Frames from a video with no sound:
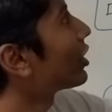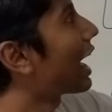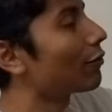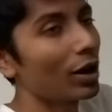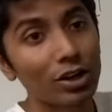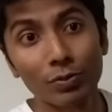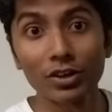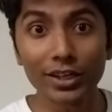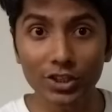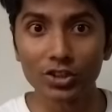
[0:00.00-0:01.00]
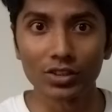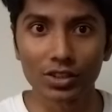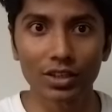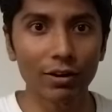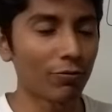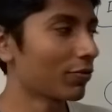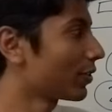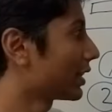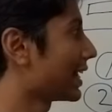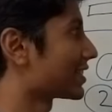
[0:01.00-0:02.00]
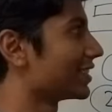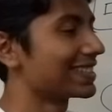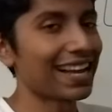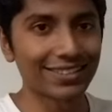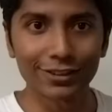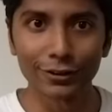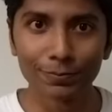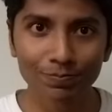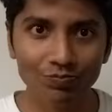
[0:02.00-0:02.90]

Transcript: going to have multiple regions if there's a disaster.